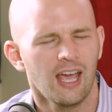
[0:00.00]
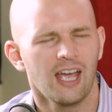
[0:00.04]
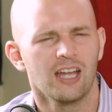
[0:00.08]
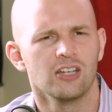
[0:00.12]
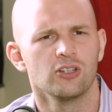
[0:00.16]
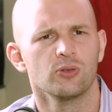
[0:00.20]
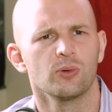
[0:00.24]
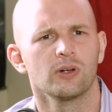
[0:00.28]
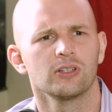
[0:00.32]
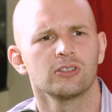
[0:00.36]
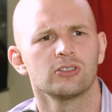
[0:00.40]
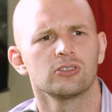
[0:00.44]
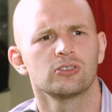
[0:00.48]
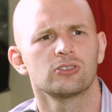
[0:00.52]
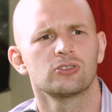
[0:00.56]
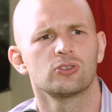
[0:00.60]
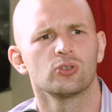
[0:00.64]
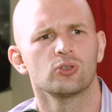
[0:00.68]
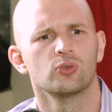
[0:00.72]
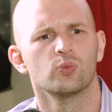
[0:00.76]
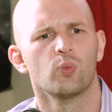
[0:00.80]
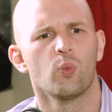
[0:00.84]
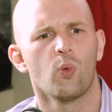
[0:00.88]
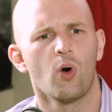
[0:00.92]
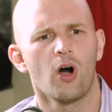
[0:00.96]
And you
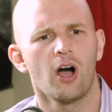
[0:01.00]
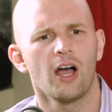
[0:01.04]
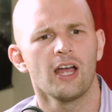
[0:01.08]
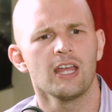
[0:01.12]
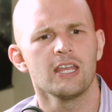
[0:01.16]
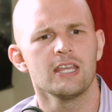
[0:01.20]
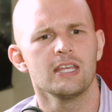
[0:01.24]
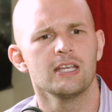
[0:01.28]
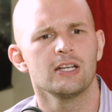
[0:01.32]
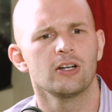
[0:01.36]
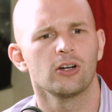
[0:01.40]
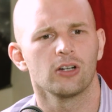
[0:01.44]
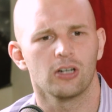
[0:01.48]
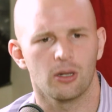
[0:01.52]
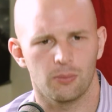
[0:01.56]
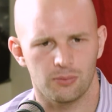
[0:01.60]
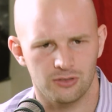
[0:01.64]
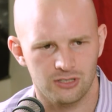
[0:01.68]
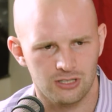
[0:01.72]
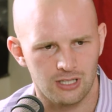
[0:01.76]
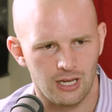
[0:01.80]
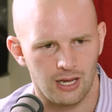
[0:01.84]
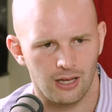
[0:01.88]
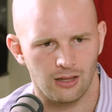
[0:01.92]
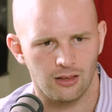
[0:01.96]
understood why he got
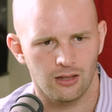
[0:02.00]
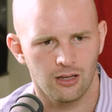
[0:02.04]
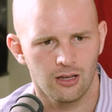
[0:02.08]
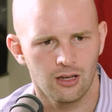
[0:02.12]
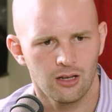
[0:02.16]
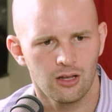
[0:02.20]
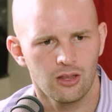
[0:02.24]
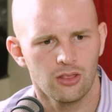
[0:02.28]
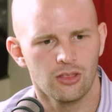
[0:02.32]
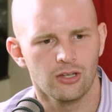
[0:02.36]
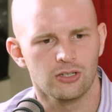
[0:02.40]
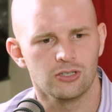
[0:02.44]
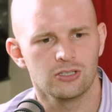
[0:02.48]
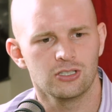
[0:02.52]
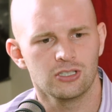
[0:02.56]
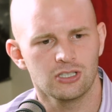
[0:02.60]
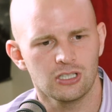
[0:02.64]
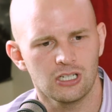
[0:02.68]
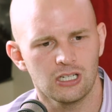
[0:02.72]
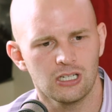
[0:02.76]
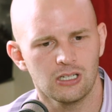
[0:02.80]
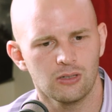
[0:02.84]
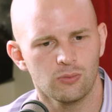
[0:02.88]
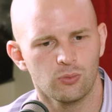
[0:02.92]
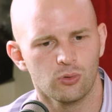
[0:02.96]
upset that
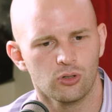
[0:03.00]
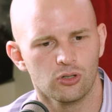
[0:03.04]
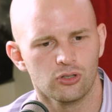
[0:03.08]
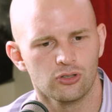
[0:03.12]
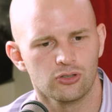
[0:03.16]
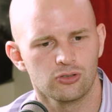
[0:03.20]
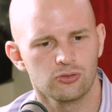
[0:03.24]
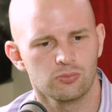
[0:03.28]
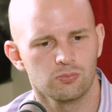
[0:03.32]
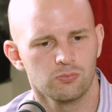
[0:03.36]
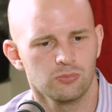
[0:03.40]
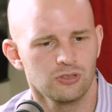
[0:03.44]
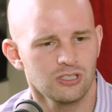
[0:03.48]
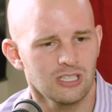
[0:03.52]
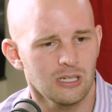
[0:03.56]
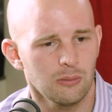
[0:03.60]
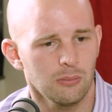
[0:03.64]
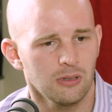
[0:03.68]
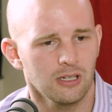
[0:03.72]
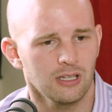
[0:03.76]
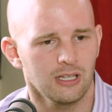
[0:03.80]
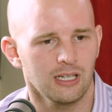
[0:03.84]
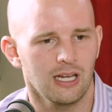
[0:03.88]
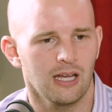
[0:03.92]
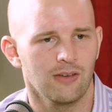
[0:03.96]
she was
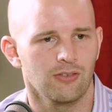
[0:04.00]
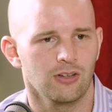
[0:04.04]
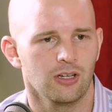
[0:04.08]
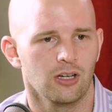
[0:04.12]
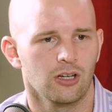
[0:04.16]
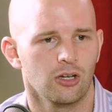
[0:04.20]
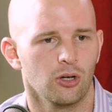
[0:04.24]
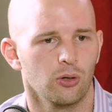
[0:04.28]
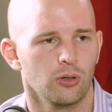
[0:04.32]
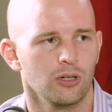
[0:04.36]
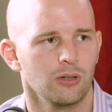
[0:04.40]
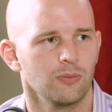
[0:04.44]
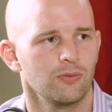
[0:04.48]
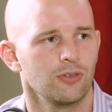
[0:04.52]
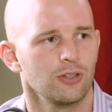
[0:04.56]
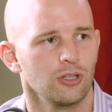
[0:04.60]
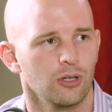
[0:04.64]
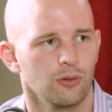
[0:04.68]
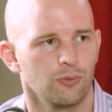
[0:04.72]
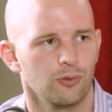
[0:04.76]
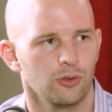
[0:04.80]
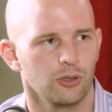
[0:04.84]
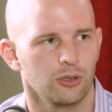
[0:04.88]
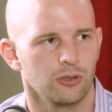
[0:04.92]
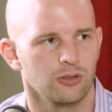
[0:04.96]
seemingly having a go at him for
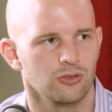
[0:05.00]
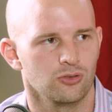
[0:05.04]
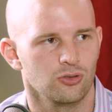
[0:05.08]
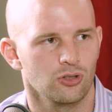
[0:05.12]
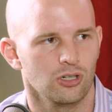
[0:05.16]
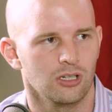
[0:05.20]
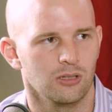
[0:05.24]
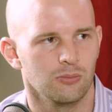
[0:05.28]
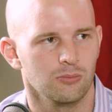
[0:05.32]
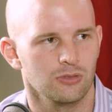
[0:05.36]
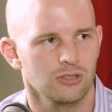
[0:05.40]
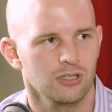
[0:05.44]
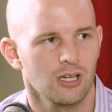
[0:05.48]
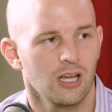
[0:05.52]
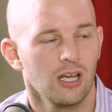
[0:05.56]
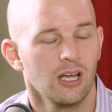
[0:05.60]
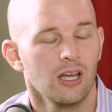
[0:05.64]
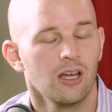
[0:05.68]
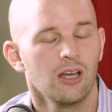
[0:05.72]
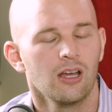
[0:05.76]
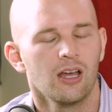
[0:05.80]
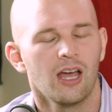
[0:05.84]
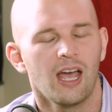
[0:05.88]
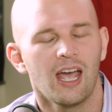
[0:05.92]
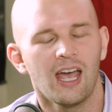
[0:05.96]
not following his dreams.
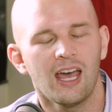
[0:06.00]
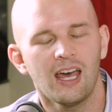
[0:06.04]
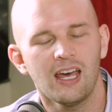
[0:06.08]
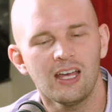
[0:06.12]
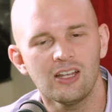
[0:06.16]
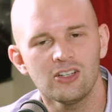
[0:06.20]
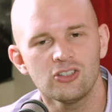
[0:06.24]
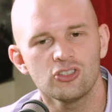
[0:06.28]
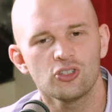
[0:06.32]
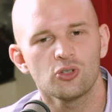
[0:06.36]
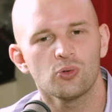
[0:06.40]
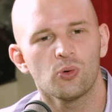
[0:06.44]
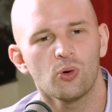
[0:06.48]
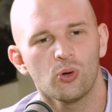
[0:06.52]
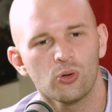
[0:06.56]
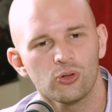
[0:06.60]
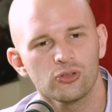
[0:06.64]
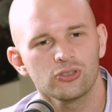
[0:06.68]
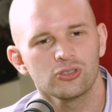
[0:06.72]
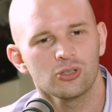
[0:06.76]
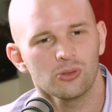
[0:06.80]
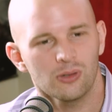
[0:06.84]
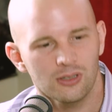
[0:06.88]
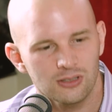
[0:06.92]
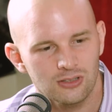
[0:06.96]
And you
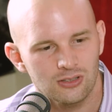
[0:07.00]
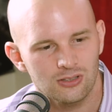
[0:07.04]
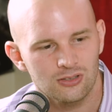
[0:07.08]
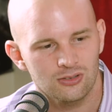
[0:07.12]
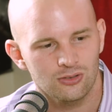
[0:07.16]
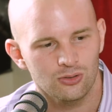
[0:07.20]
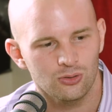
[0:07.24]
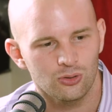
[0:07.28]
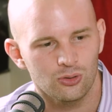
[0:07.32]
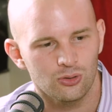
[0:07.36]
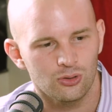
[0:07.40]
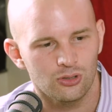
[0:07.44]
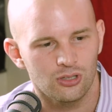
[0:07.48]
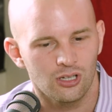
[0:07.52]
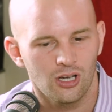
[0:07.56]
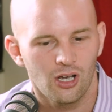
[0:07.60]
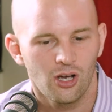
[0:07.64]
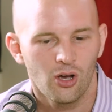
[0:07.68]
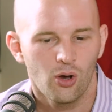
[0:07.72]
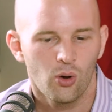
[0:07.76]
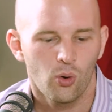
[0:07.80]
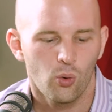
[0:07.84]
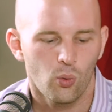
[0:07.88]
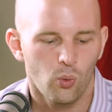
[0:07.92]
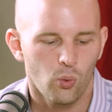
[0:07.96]
also understood
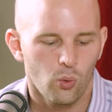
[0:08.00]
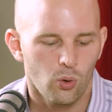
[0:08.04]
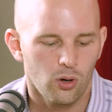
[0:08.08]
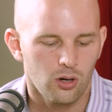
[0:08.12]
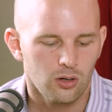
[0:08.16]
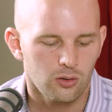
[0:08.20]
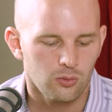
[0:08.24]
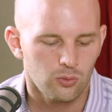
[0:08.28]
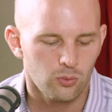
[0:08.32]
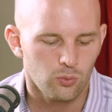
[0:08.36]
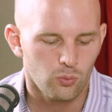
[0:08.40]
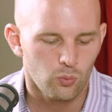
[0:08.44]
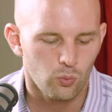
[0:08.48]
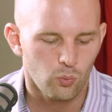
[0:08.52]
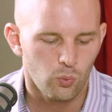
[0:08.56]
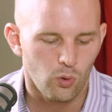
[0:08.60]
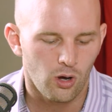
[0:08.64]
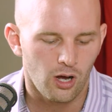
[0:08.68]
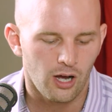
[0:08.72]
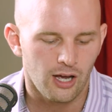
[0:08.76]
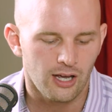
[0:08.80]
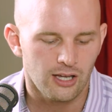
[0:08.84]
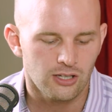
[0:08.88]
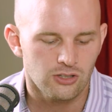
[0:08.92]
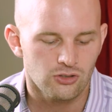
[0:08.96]

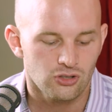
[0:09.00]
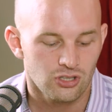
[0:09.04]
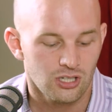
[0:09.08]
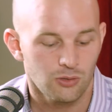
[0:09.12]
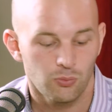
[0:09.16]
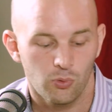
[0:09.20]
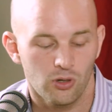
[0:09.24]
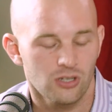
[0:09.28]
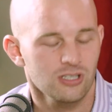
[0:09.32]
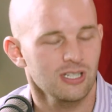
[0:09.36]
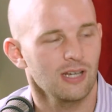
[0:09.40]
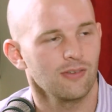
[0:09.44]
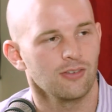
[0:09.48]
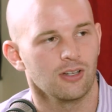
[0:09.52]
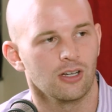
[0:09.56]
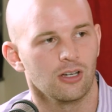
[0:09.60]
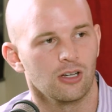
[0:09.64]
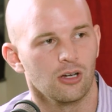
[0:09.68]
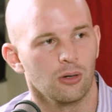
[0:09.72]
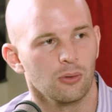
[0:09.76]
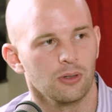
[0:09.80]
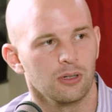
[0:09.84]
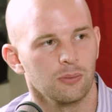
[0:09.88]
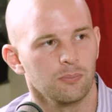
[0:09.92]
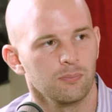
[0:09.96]
why she was having a
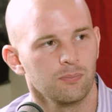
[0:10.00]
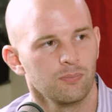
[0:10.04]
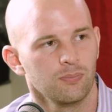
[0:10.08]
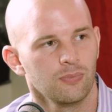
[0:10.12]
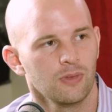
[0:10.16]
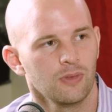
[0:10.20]
go at him.